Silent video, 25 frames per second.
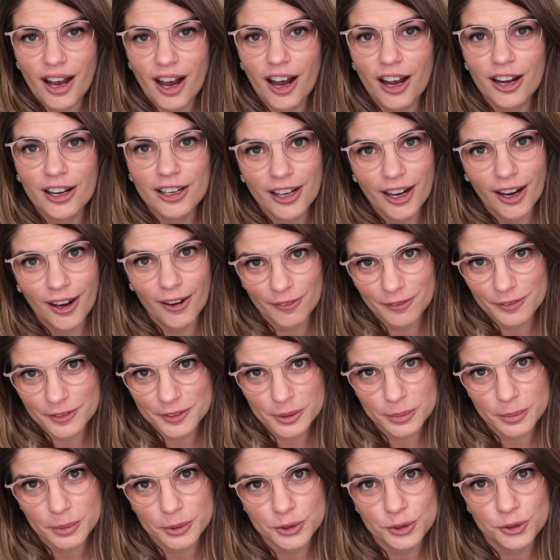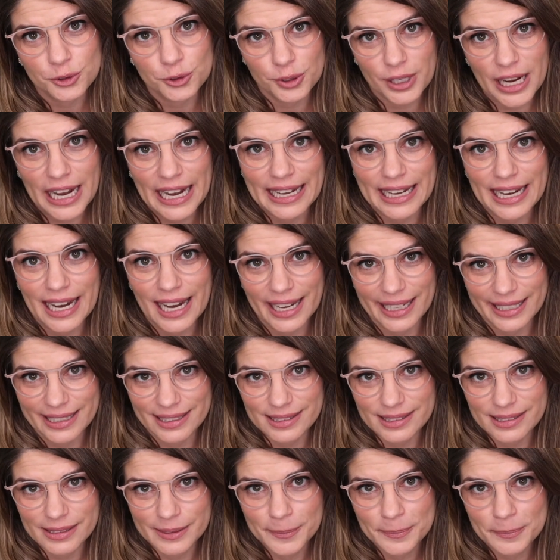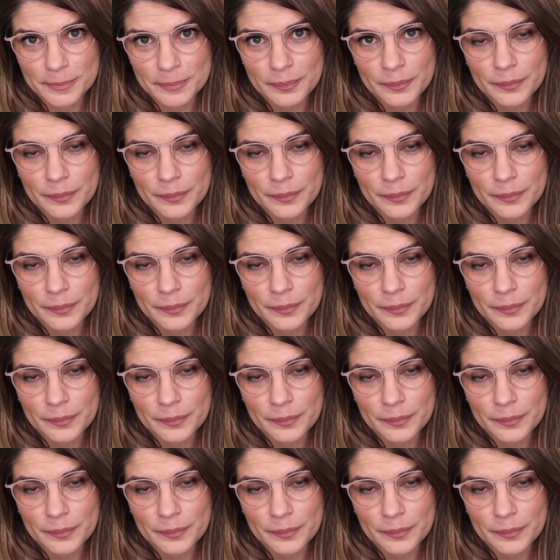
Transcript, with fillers: uncomfortable dry eyes.